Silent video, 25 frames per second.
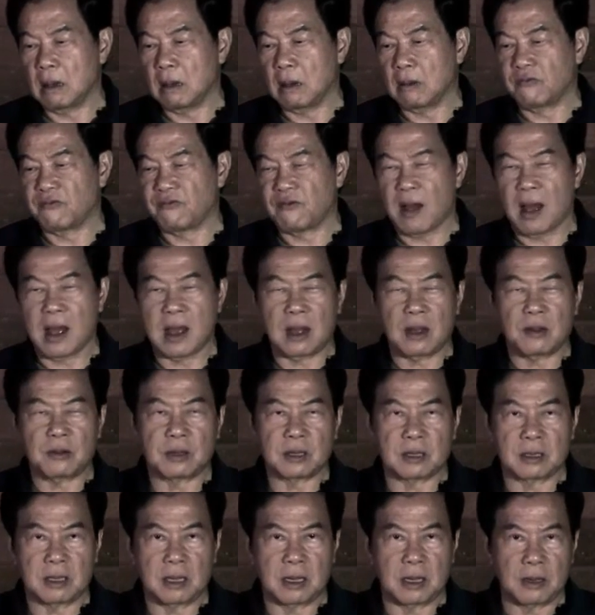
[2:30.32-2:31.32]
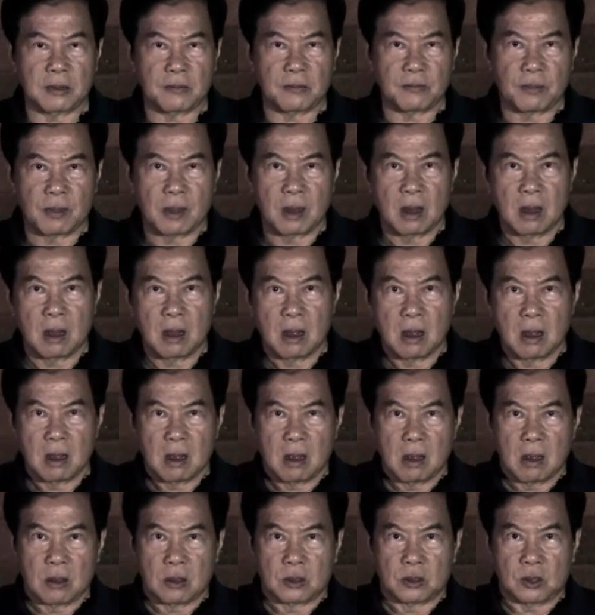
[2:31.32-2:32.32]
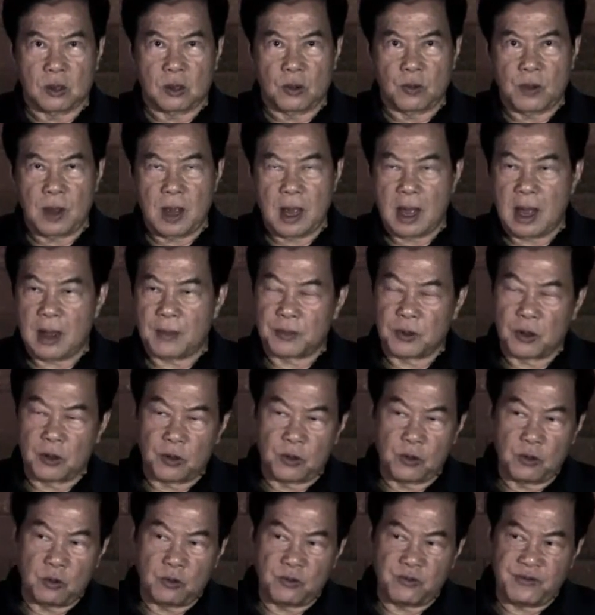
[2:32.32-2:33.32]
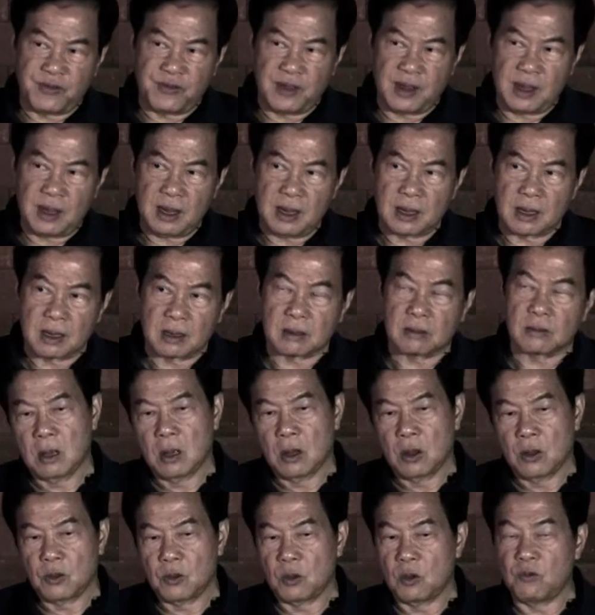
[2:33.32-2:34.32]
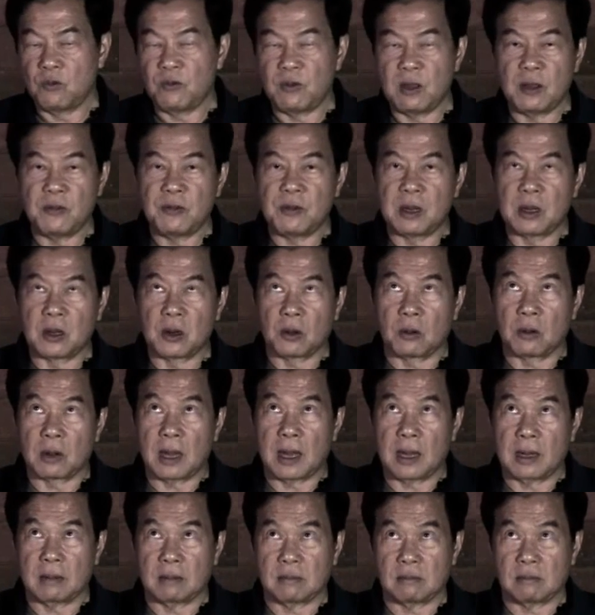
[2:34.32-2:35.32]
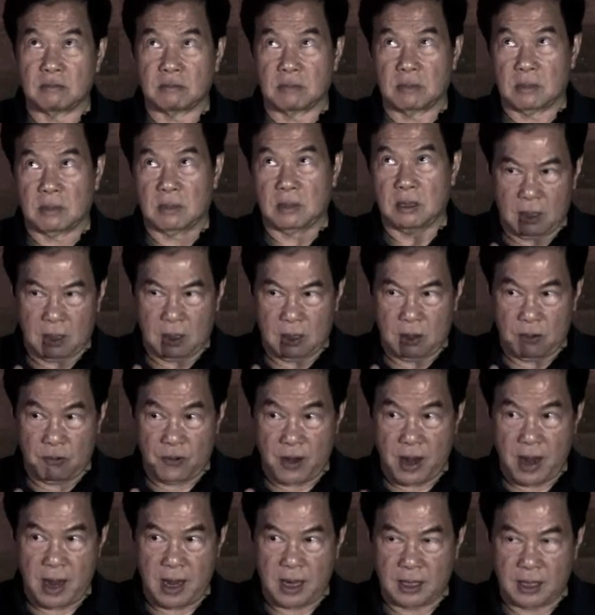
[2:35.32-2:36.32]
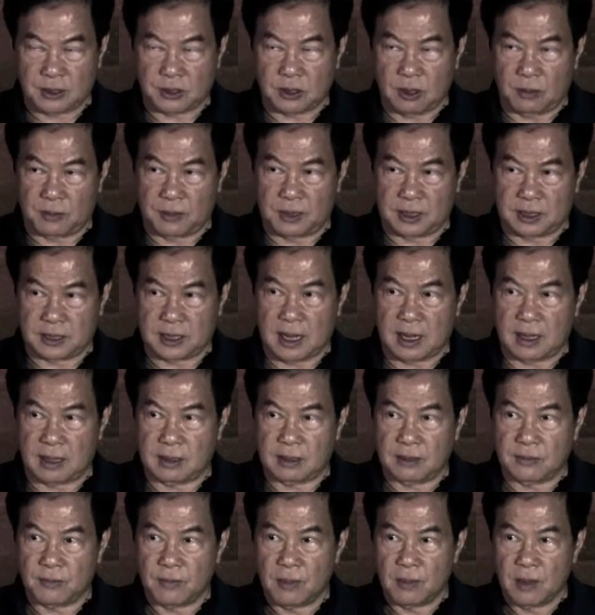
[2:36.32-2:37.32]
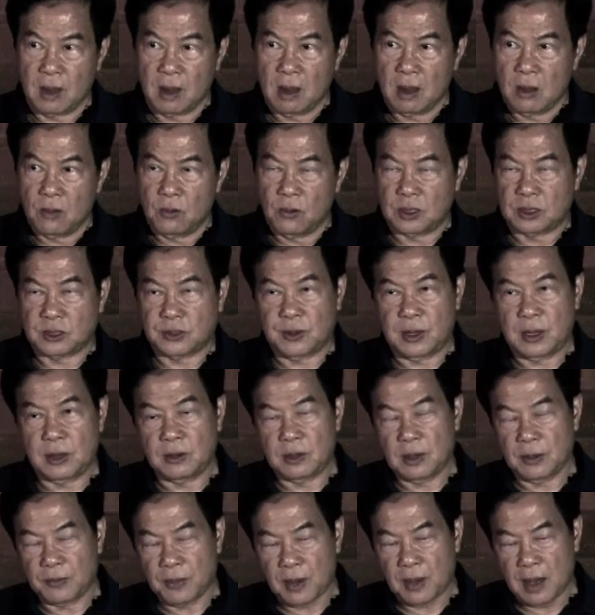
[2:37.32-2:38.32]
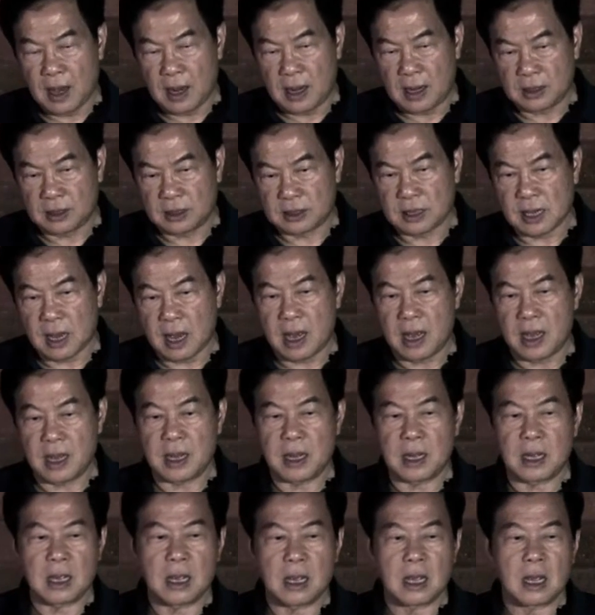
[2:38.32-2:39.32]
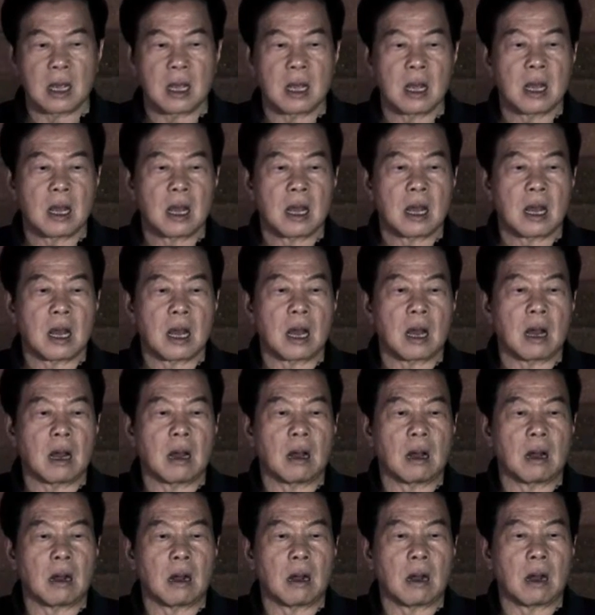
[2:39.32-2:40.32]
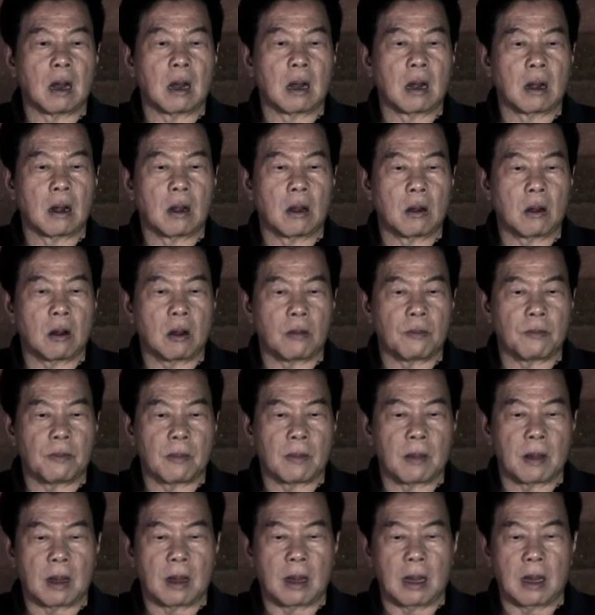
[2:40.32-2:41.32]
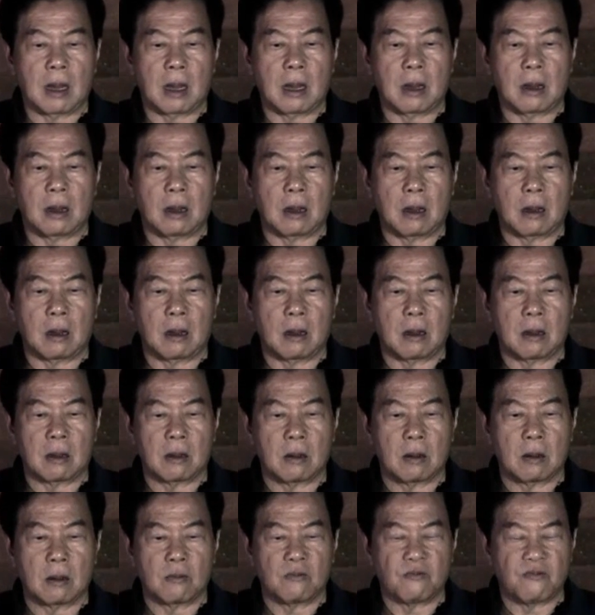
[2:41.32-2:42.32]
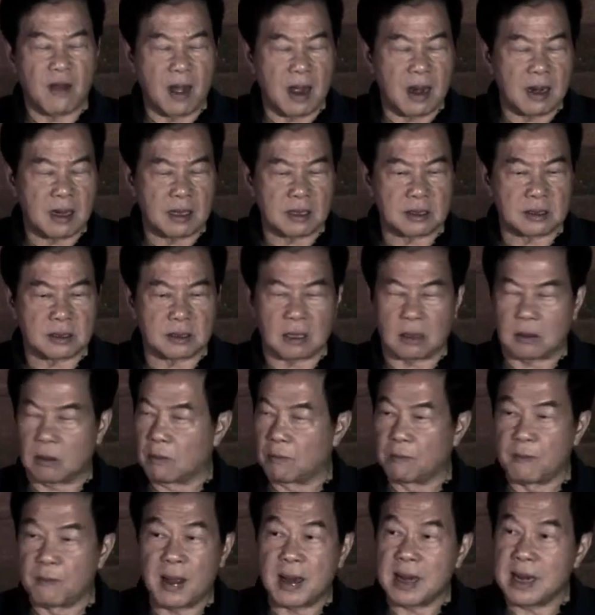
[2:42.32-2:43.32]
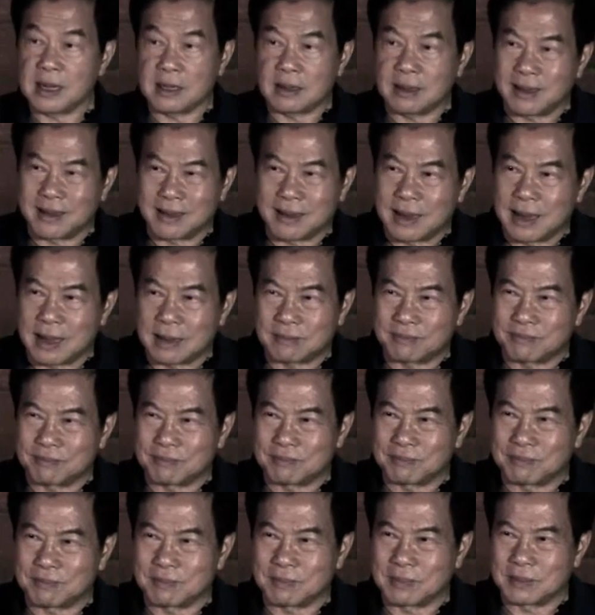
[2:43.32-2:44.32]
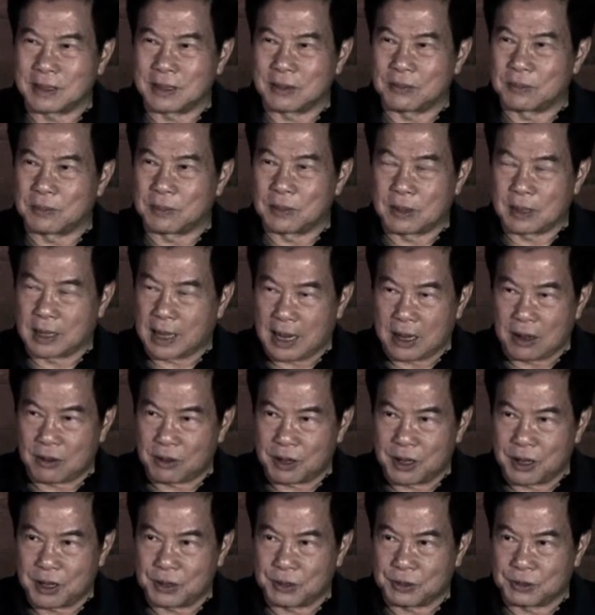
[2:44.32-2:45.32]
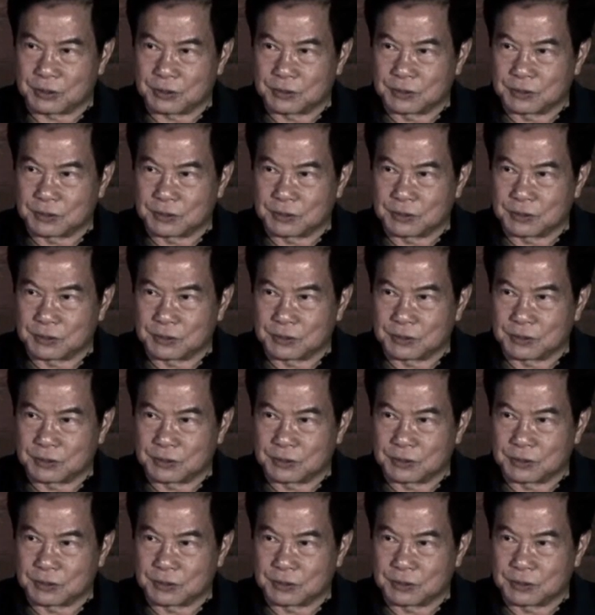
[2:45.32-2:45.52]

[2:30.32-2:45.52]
find out the thing. So we have the UV. UV, we know that the rays of the sun, which kill the parasite, a lot of virus, many things that they cannot kill.